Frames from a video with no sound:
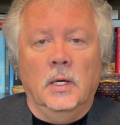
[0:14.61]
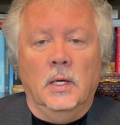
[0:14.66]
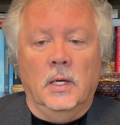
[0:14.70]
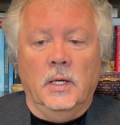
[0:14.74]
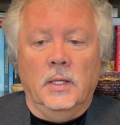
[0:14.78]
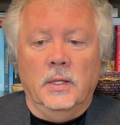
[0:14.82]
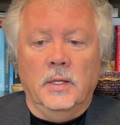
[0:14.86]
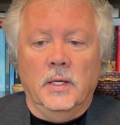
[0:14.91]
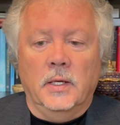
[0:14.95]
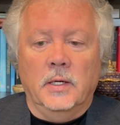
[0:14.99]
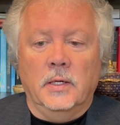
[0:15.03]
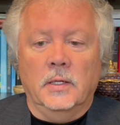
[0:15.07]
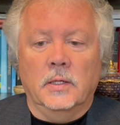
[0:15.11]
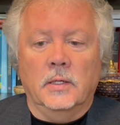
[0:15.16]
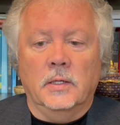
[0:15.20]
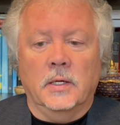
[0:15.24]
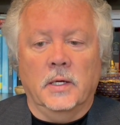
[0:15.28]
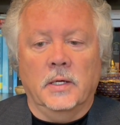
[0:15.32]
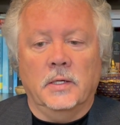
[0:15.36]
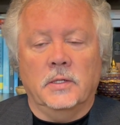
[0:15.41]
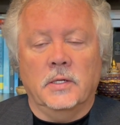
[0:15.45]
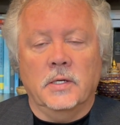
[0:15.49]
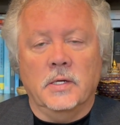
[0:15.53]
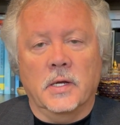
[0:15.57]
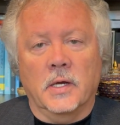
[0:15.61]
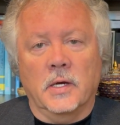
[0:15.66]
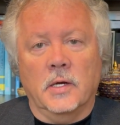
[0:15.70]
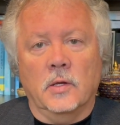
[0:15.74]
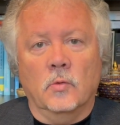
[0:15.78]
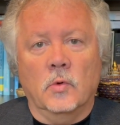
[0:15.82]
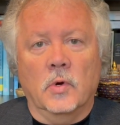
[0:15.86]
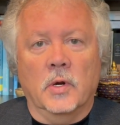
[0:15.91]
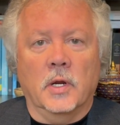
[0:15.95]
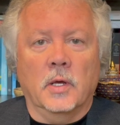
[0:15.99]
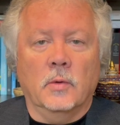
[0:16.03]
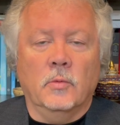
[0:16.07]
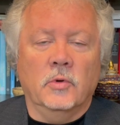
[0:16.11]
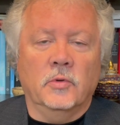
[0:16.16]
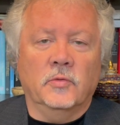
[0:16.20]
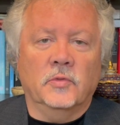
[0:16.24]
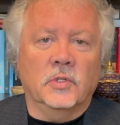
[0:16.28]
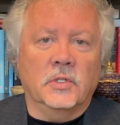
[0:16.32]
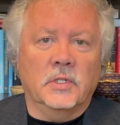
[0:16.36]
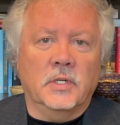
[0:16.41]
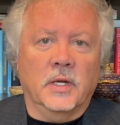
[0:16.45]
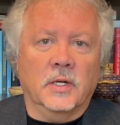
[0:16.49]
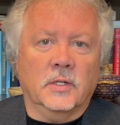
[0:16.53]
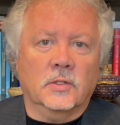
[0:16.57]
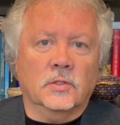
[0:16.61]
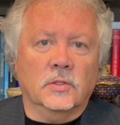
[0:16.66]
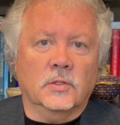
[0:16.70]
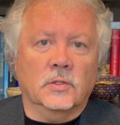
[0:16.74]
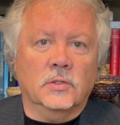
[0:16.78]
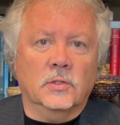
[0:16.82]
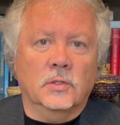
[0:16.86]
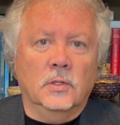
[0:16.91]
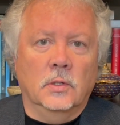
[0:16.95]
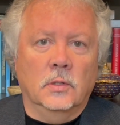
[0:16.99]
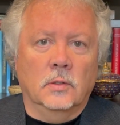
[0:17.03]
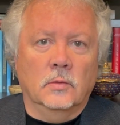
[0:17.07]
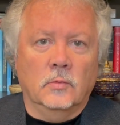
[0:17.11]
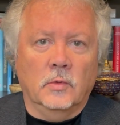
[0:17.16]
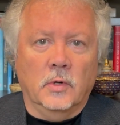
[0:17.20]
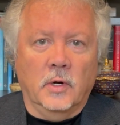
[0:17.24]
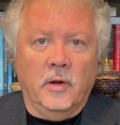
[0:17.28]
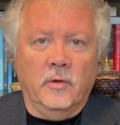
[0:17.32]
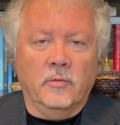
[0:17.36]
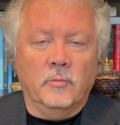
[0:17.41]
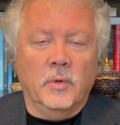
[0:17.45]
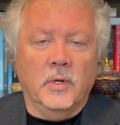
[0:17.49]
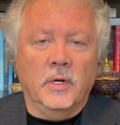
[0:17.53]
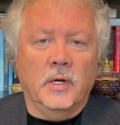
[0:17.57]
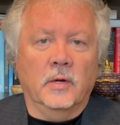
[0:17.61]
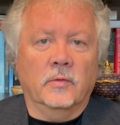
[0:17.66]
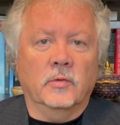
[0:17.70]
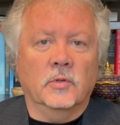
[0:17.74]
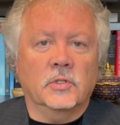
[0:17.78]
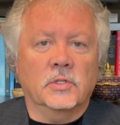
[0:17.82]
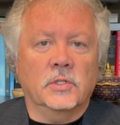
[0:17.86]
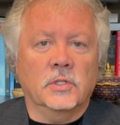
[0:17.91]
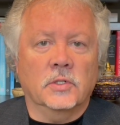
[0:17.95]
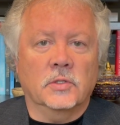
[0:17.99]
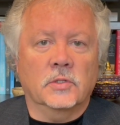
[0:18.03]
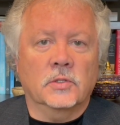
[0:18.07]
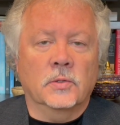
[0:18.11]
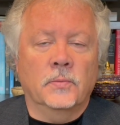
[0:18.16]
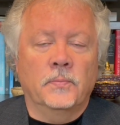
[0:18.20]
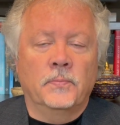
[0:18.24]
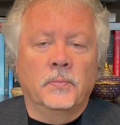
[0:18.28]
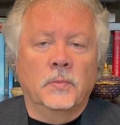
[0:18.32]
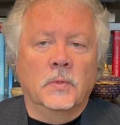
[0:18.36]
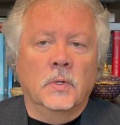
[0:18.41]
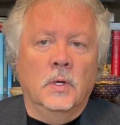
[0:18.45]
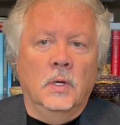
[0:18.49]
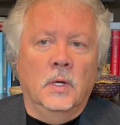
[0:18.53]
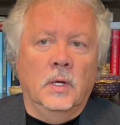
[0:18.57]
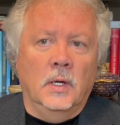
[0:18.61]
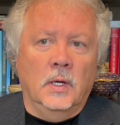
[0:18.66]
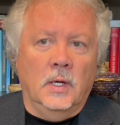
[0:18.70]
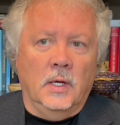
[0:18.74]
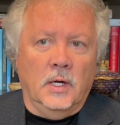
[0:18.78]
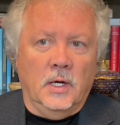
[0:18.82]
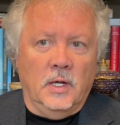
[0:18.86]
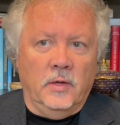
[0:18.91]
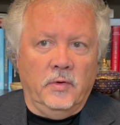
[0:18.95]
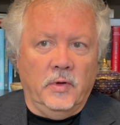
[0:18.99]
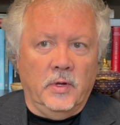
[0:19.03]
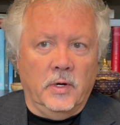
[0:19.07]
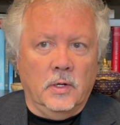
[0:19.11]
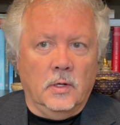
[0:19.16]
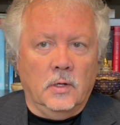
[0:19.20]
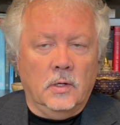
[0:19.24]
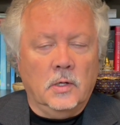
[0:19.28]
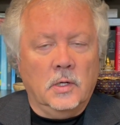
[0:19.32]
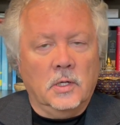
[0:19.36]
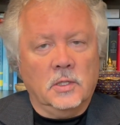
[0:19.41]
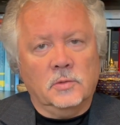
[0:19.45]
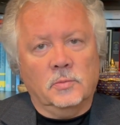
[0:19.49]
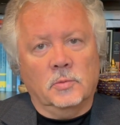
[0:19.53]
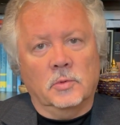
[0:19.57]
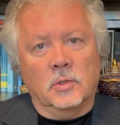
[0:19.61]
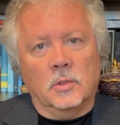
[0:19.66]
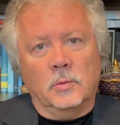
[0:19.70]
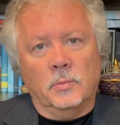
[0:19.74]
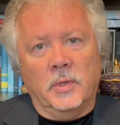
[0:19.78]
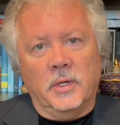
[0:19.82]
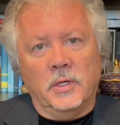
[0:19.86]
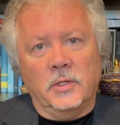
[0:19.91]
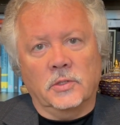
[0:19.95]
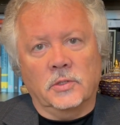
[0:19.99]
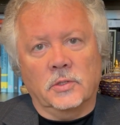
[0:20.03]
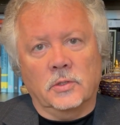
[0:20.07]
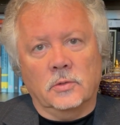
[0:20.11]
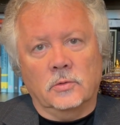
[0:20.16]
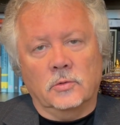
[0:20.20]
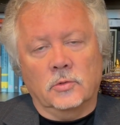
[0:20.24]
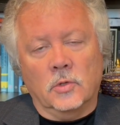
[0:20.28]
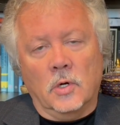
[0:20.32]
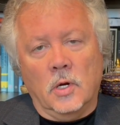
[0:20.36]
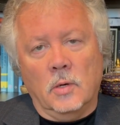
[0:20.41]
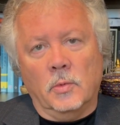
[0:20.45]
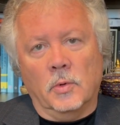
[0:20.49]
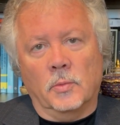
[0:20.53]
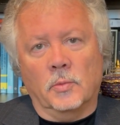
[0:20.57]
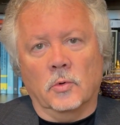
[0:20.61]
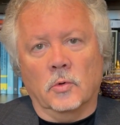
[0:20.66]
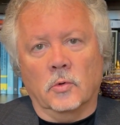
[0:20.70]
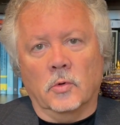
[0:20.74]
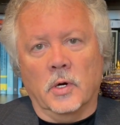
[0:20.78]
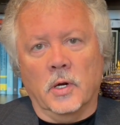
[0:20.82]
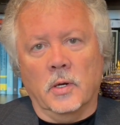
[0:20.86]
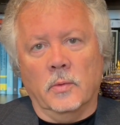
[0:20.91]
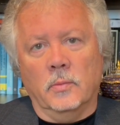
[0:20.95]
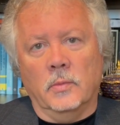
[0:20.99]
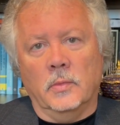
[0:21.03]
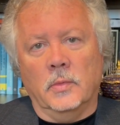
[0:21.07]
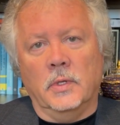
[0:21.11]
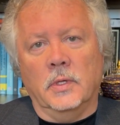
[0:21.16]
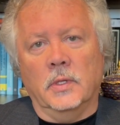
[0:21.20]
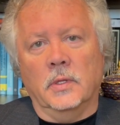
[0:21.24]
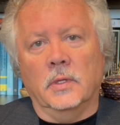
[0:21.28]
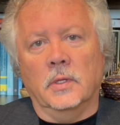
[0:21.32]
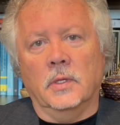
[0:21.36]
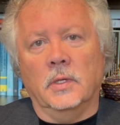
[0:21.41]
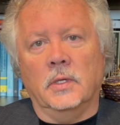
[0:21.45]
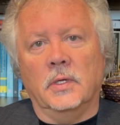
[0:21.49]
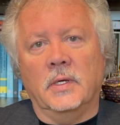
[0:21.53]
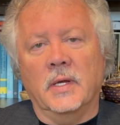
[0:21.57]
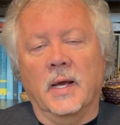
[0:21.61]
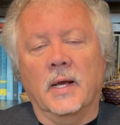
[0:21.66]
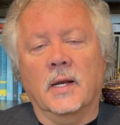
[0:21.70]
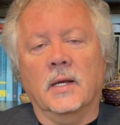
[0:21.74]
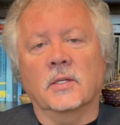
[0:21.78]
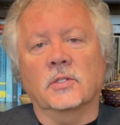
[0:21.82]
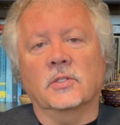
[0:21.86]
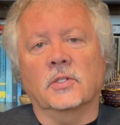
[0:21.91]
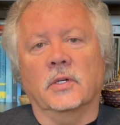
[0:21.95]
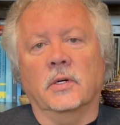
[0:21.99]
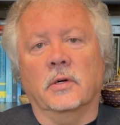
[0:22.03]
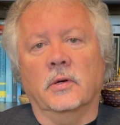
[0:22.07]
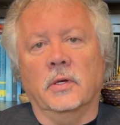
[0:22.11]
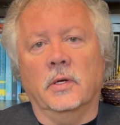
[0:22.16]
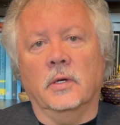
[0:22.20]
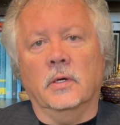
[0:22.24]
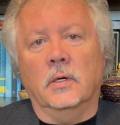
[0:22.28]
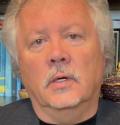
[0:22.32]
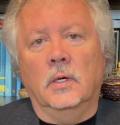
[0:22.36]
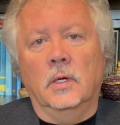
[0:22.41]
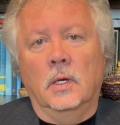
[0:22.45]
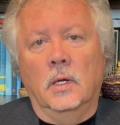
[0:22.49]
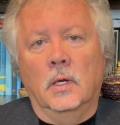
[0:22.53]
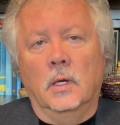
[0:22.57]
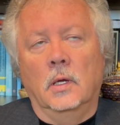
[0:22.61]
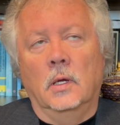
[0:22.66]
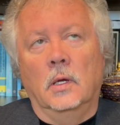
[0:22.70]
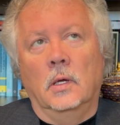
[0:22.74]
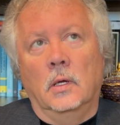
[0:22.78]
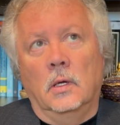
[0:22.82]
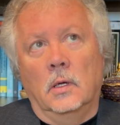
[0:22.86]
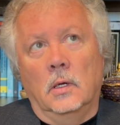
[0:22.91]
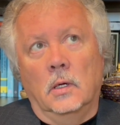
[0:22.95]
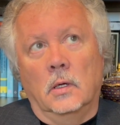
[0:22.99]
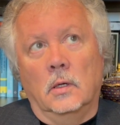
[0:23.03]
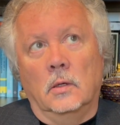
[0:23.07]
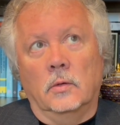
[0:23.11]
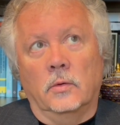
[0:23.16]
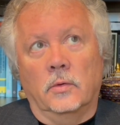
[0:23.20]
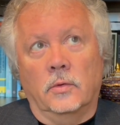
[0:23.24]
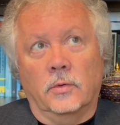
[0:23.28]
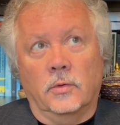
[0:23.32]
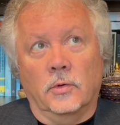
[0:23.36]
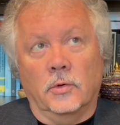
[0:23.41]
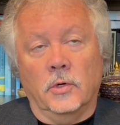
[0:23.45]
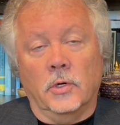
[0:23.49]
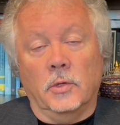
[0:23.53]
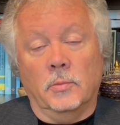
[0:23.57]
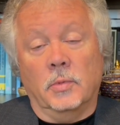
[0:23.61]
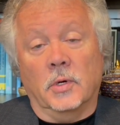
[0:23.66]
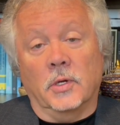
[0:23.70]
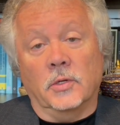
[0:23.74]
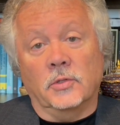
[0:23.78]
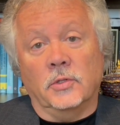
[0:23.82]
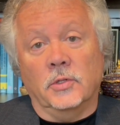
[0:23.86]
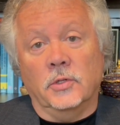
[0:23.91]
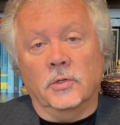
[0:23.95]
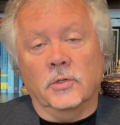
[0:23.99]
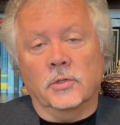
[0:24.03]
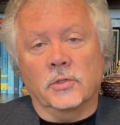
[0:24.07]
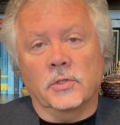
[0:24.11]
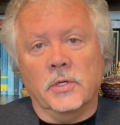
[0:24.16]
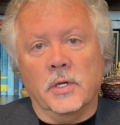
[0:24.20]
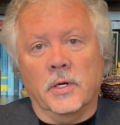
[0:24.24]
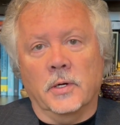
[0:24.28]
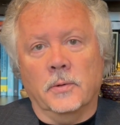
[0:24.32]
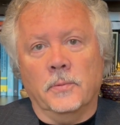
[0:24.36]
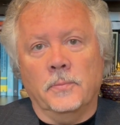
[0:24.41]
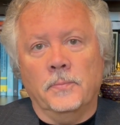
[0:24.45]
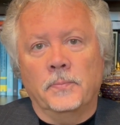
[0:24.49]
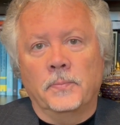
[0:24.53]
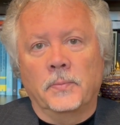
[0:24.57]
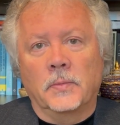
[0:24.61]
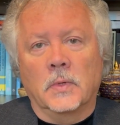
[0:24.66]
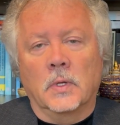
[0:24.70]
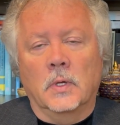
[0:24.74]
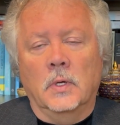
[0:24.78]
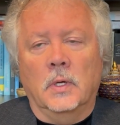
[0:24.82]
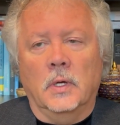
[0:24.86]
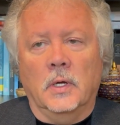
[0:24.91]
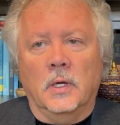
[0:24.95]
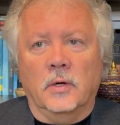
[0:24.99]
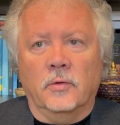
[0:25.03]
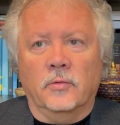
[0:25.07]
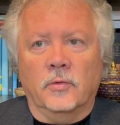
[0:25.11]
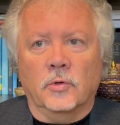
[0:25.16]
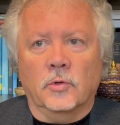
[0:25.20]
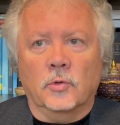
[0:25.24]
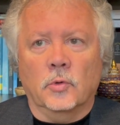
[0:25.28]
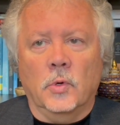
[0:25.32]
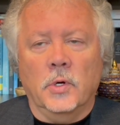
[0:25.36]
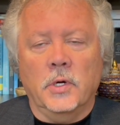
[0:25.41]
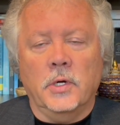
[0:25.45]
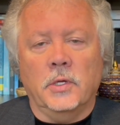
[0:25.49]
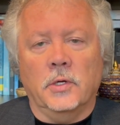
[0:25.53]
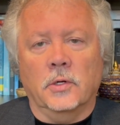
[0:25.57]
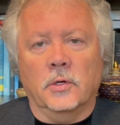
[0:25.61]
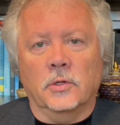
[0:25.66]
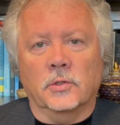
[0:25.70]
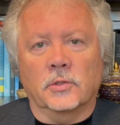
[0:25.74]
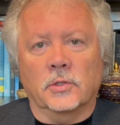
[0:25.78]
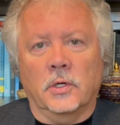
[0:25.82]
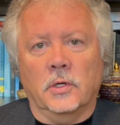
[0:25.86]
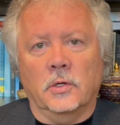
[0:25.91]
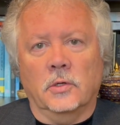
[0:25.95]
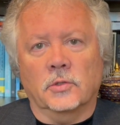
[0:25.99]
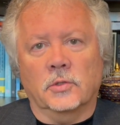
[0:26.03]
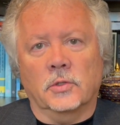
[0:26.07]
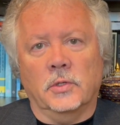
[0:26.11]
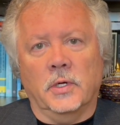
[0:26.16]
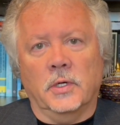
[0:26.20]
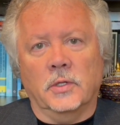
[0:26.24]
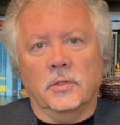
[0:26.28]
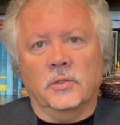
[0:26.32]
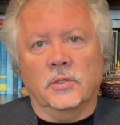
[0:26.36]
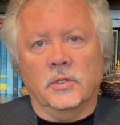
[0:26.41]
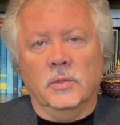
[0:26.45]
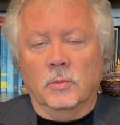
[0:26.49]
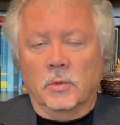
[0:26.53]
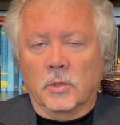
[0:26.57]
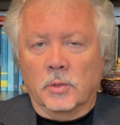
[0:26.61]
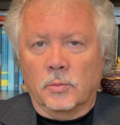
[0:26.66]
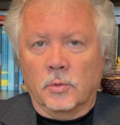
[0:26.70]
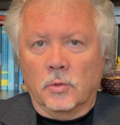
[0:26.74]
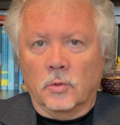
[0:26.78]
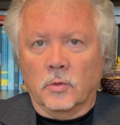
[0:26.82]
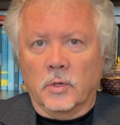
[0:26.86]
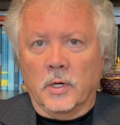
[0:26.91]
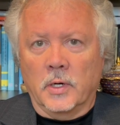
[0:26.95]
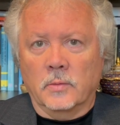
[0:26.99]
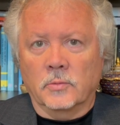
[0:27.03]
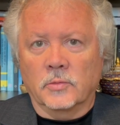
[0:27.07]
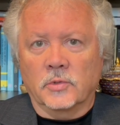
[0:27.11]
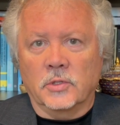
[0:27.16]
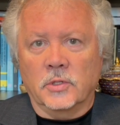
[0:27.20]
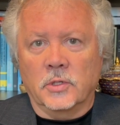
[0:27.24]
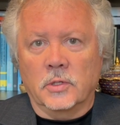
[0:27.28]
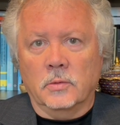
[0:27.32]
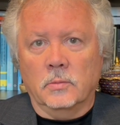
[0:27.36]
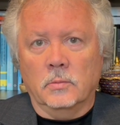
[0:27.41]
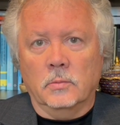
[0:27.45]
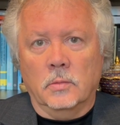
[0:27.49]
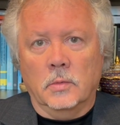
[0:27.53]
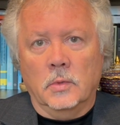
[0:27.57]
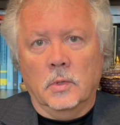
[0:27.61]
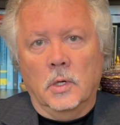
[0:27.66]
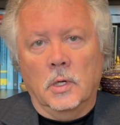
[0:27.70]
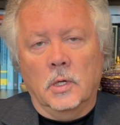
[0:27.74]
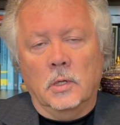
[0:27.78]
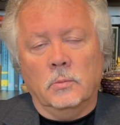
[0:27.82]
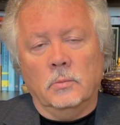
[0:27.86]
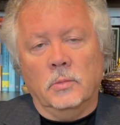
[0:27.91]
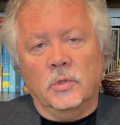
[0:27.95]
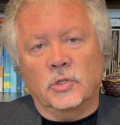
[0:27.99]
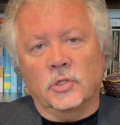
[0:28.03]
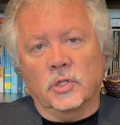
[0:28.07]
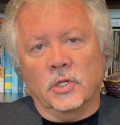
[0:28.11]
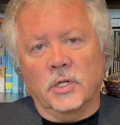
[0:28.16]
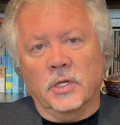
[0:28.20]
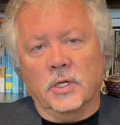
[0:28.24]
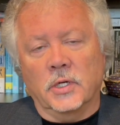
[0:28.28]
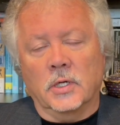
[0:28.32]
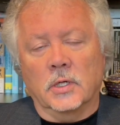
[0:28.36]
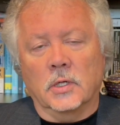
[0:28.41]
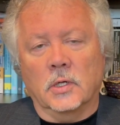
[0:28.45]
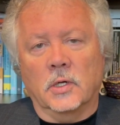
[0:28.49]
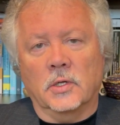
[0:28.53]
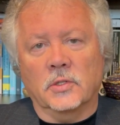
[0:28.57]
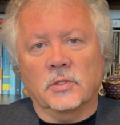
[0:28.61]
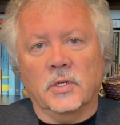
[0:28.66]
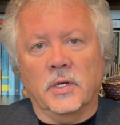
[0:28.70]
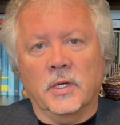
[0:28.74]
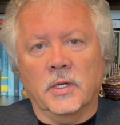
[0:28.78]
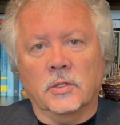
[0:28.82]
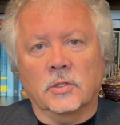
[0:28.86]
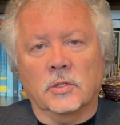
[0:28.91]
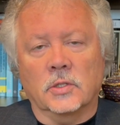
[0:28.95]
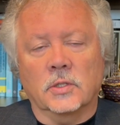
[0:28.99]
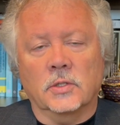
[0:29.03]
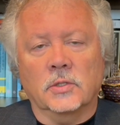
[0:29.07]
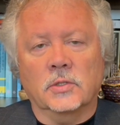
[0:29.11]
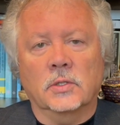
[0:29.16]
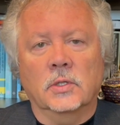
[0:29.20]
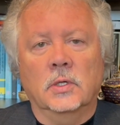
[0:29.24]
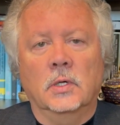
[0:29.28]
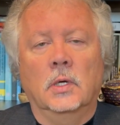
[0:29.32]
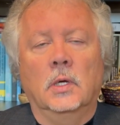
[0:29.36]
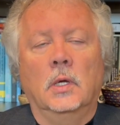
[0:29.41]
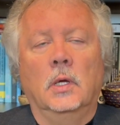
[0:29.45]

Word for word: And then in 1991, I moved to Texas, where I've been ever since. And I've had a hospital-based trauma program in the Dallas area 30 plus years now. And for 20 years, I also had similar programs in Michigan and Los Angeles